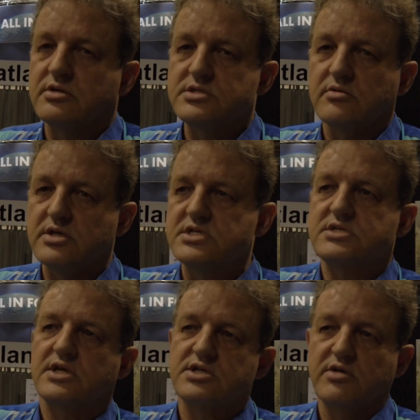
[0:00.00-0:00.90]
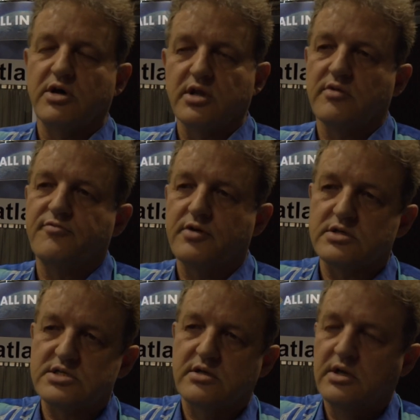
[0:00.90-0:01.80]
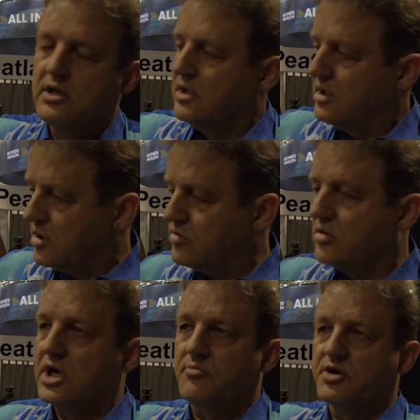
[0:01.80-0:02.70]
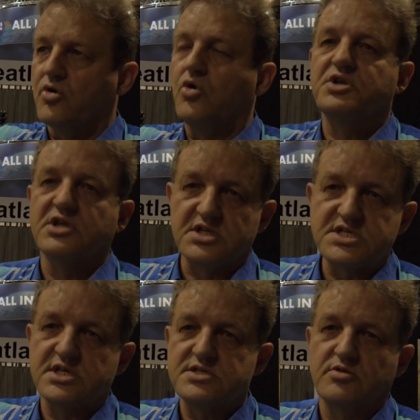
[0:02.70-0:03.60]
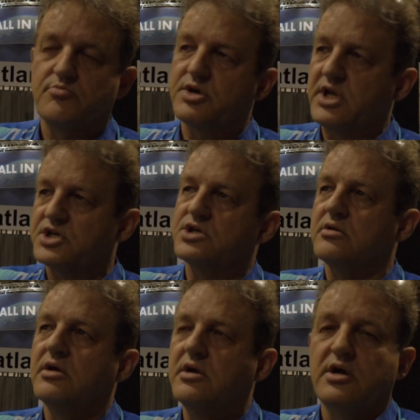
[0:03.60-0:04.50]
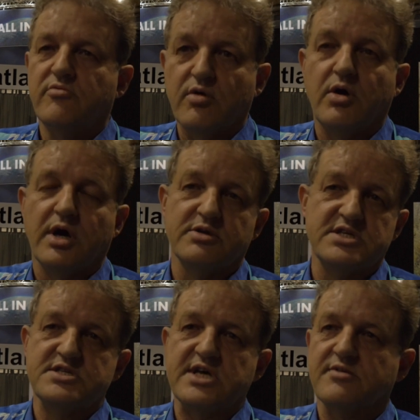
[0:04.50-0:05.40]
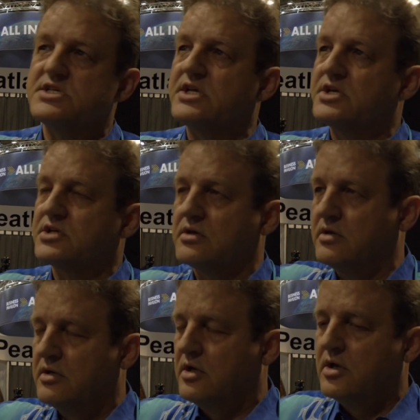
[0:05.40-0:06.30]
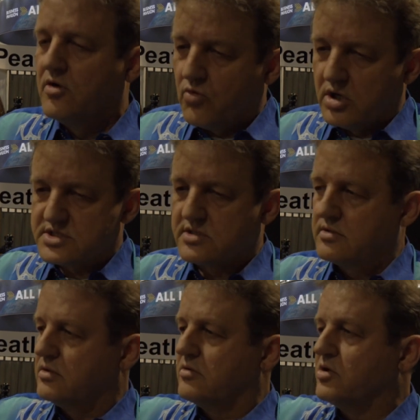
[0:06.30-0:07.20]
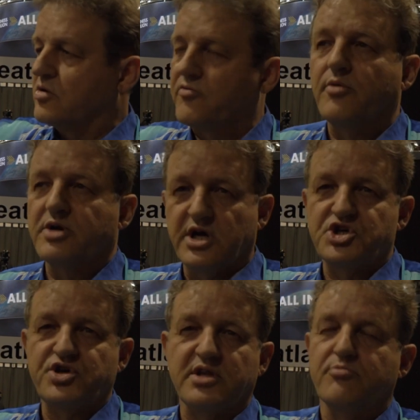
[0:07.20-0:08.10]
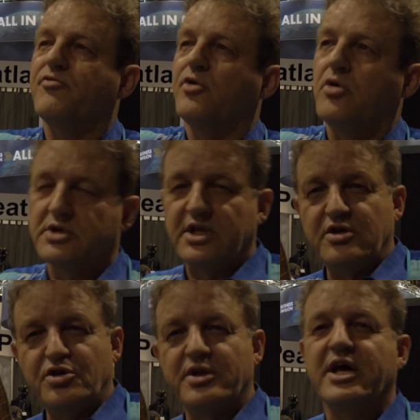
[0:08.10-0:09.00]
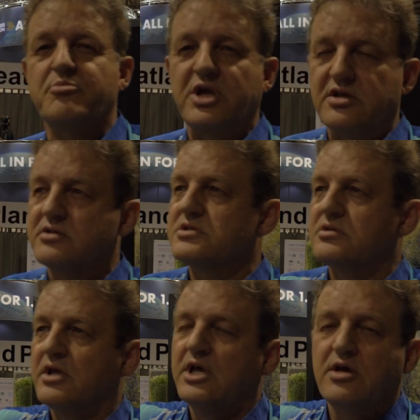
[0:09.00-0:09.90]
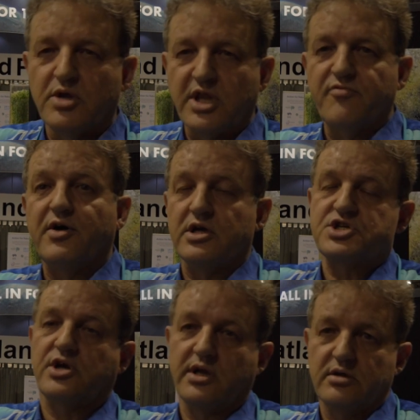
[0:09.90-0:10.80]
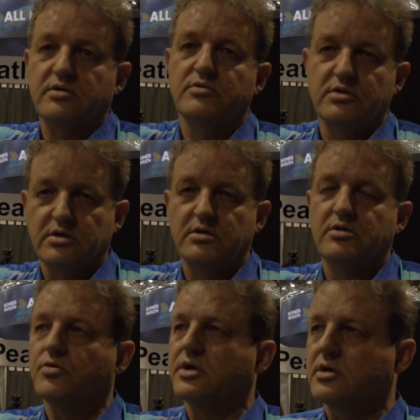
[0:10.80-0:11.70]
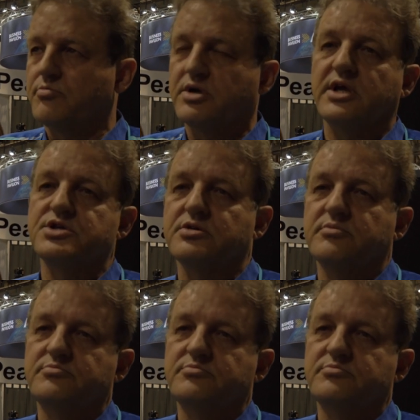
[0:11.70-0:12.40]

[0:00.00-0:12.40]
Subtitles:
So this is actually one of the first local government ordinances or protection requirement in Southeast Asia was, from a country that before didn't know they had peatlands, but they fast-tracked to doing protection.